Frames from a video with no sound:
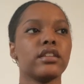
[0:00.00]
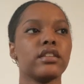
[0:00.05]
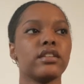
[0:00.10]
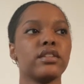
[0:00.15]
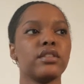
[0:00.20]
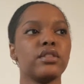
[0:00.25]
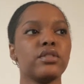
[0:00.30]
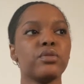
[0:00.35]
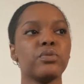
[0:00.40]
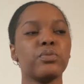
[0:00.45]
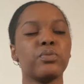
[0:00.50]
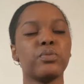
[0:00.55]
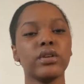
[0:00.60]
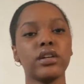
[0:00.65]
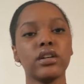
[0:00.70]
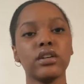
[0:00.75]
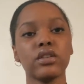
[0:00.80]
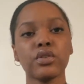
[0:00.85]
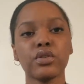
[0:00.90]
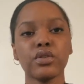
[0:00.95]
you
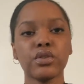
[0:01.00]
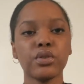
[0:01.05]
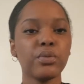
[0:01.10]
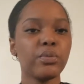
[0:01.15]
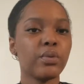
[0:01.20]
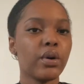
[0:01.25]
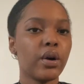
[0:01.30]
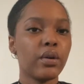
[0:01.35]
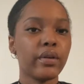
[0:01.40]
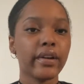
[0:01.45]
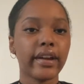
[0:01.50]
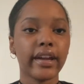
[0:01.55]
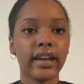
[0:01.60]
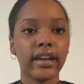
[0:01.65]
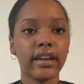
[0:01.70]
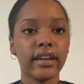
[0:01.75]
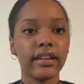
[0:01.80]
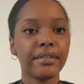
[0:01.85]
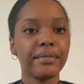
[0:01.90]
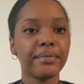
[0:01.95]
will or you won't
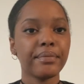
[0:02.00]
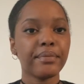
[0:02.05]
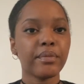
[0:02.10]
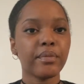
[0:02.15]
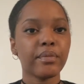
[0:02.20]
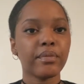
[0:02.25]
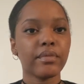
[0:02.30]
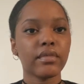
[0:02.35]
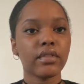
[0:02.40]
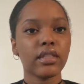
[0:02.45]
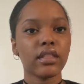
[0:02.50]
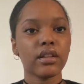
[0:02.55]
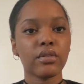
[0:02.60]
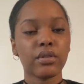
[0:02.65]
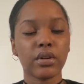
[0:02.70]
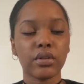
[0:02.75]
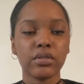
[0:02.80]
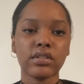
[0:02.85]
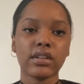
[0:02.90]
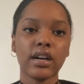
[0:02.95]
get
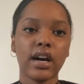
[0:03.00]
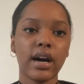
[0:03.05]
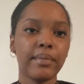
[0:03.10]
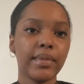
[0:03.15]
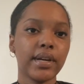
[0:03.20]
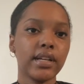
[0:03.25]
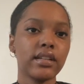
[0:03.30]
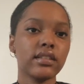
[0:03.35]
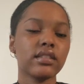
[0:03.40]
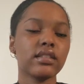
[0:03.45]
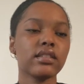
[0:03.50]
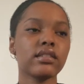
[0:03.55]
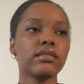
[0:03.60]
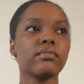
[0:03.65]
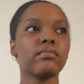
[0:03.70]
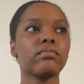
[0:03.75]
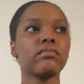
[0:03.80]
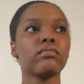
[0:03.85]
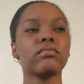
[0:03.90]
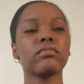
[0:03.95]
gross comments.
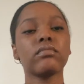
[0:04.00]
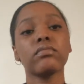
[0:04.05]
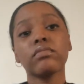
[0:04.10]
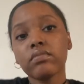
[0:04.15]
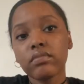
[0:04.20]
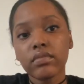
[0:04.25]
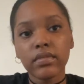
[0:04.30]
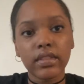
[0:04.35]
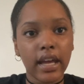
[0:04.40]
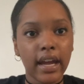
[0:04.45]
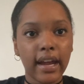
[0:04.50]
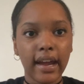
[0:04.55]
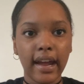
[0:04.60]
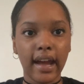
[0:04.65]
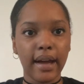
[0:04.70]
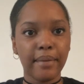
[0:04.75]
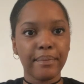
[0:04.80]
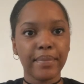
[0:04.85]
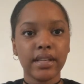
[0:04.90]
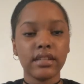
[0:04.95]
That
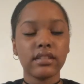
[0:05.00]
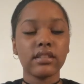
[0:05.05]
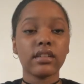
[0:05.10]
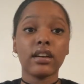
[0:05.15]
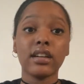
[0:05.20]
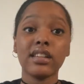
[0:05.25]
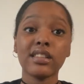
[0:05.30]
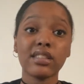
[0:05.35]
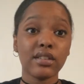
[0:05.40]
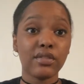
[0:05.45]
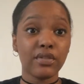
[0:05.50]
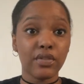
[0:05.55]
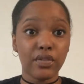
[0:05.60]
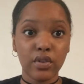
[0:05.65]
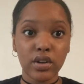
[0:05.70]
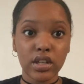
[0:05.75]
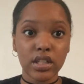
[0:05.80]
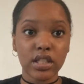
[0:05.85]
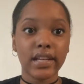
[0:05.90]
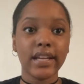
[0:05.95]
happens. It's
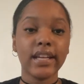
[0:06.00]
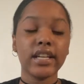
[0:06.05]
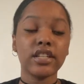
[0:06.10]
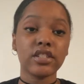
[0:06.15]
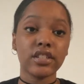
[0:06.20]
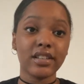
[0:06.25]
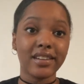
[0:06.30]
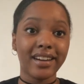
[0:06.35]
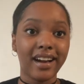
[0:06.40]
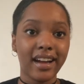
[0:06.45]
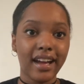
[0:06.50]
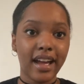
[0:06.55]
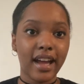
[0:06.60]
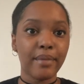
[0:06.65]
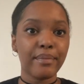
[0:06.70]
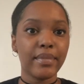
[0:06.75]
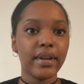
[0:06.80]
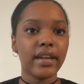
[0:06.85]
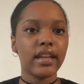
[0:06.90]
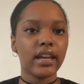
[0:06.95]
unfortunate. It should not
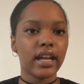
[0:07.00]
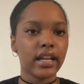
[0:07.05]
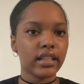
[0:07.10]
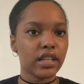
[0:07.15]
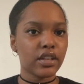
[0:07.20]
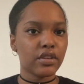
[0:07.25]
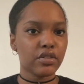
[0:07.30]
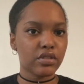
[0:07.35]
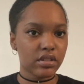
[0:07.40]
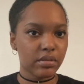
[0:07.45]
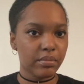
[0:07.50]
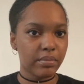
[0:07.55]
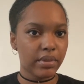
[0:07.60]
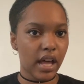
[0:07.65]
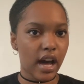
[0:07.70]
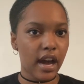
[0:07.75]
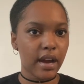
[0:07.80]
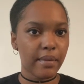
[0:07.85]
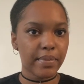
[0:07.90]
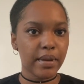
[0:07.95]
happen, and I think you should
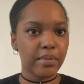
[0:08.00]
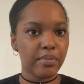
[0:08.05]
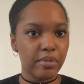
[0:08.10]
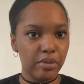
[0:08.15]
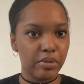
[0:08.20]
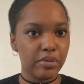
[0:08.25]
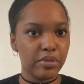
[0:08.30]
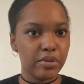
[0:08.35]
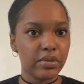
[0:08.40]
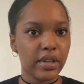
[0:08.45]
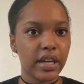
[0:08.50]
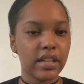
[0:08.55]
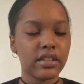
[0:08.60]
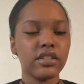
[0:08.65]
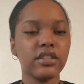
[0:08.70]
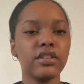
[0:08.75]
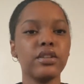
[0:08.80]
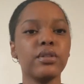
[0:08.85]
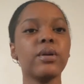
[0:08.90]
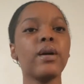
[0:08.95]
block people who do that
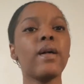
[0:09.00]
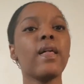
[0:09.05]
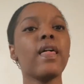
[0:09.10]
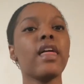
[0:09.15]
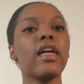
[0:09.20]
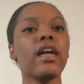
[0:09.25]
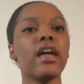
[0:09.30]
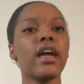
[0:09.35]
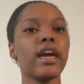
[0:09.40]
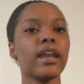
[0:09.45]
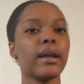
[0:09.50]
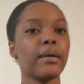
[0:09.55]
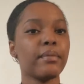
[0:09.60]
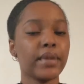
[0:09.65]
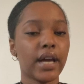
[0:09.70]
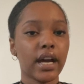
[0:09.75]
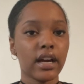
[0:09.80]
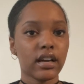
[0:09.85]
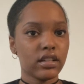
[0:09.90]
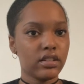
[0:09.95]
to you. and
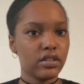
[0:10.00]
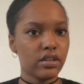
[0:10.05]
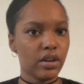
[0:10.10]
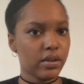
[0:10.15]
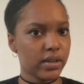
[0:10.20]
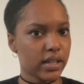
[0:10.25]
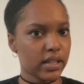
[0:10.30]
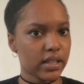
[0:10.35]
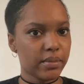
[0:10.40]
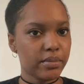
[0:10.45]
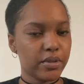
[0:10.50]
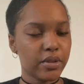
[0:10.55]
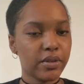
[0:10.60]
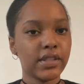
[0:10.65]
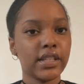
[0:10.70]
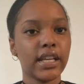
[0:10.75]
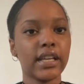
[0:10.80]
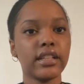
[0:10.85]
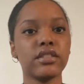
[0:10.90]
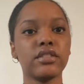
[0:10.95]
I'm not condoning them
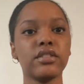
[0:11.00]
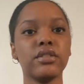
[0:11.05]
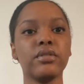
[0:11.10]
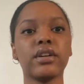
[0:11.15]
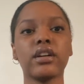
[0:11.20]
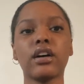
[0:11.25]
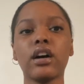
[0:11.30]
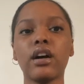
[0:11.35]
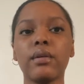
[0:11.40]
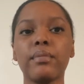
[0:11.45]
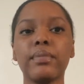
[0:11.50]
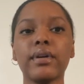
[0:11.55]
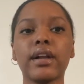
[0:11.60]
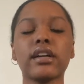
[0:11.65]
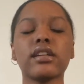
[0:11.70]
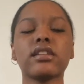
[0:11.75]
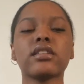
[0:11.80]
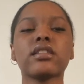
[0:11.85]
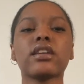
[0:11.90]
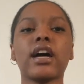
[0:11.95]
doing that to you at all,
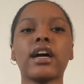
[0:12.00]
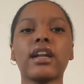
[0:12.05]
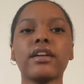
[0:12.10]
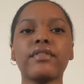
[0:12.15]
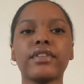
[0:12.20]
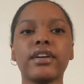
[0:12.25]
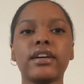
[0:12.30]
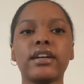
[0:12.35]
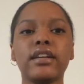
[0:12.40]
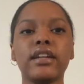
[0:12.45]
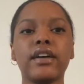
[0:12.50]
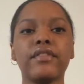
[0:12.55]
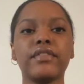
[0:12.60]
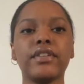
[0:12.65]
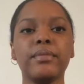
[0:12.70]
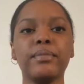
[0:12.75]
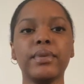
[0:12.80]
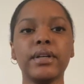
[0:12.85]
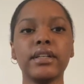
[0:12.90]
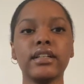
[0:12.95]
but it's kind of an
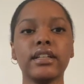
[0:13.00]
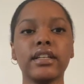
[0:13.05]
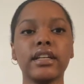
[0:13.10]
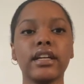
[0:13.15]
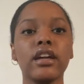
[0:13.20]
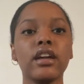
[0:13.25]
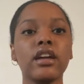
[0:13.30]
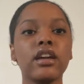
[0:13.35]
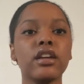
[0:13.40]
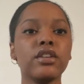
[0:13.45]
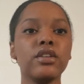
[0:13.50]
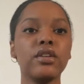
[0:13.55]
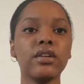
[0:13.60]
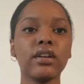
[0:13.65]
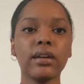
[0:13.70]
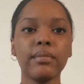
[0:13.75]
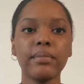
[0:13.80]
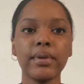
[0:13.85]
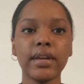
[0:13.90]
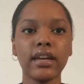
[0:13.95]
inevitability. You
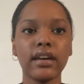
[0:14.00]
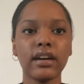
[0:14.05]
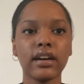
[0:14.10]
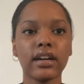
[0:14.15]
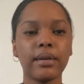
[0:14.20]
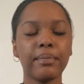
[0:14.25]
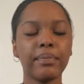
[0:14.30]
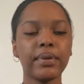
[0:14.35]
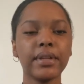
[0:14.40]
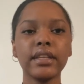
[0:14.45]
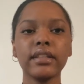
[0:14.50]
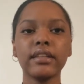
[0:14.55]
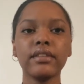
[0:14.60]
can be a completely